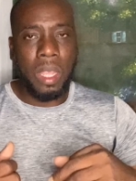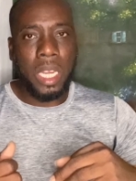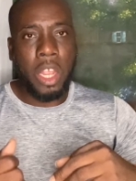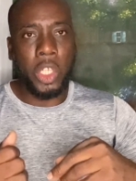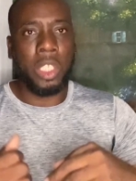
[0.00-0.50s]

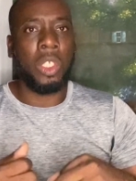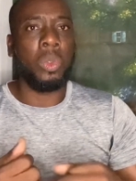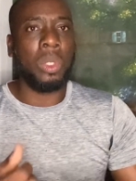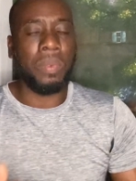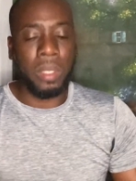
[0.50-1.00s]
they're trying to
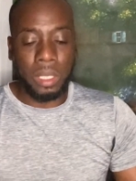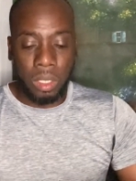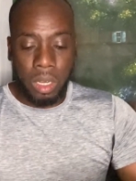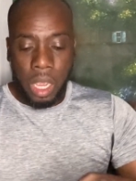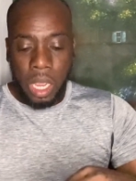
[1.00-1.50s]
use Africa.
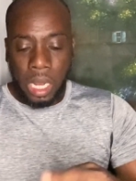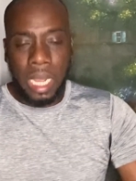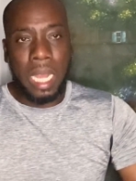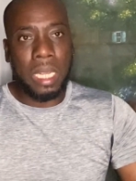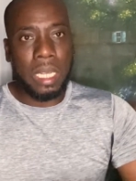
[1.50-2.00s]
So
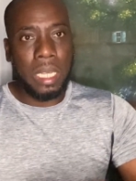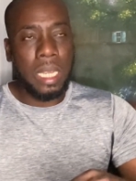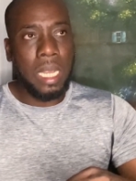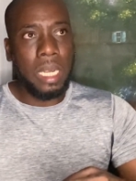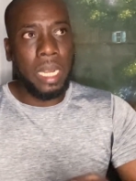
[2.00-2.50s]
Ghana,
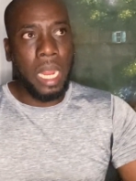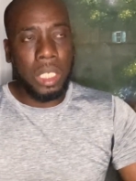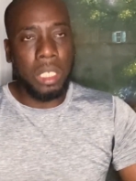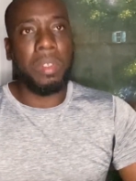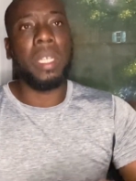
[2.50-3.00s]

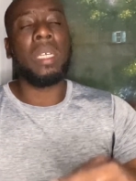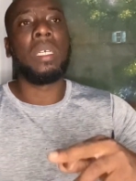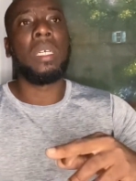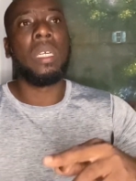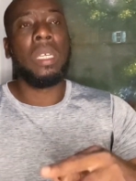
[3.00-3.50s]
Nigeria,
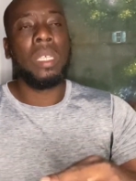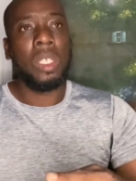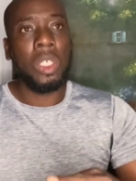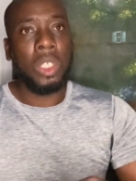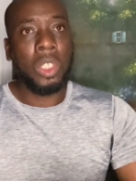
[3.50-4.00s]

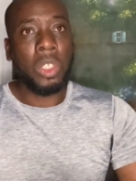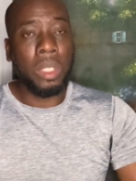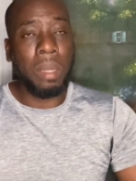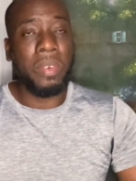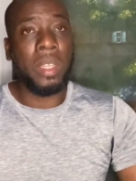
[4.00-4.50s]
South
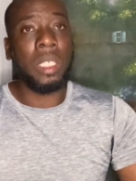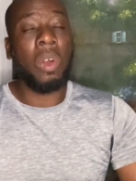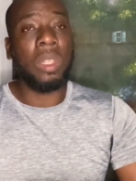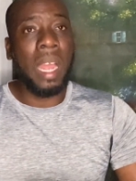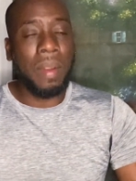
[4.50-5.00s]
Af-
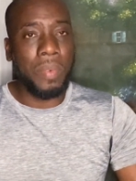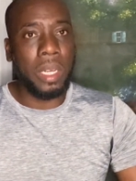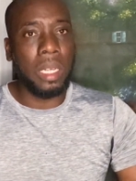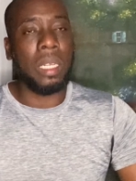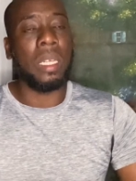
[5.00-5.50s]
South
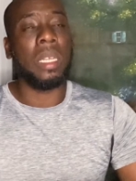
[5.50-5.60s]
Africa,